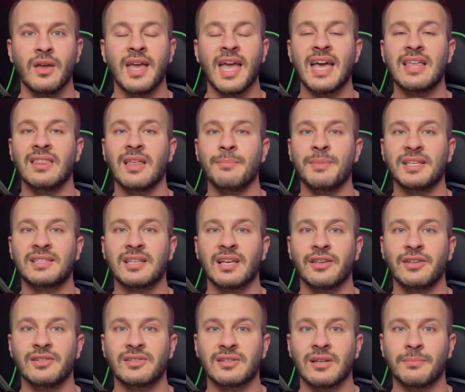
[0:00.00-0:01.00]
And let me tell
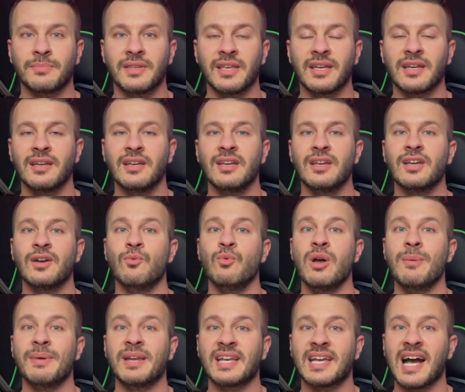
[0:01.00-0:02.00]
you something
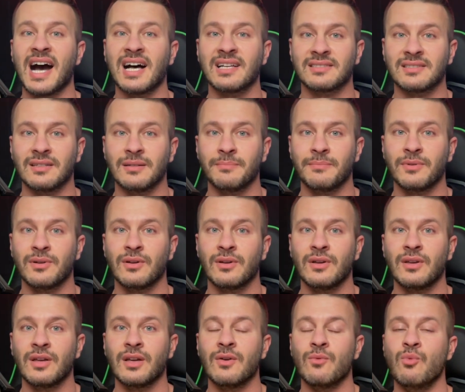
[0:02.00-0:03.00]
women gossip,
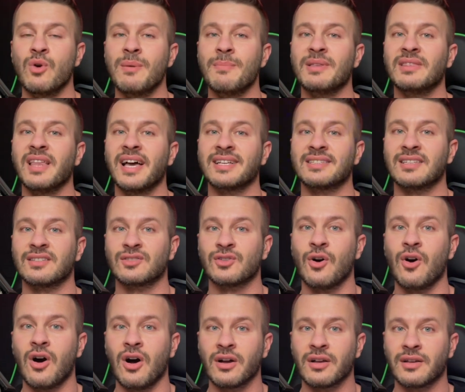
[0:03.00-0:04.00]
women like to
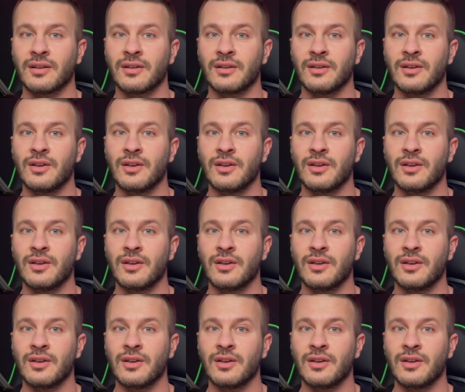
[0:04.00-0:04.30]
talk.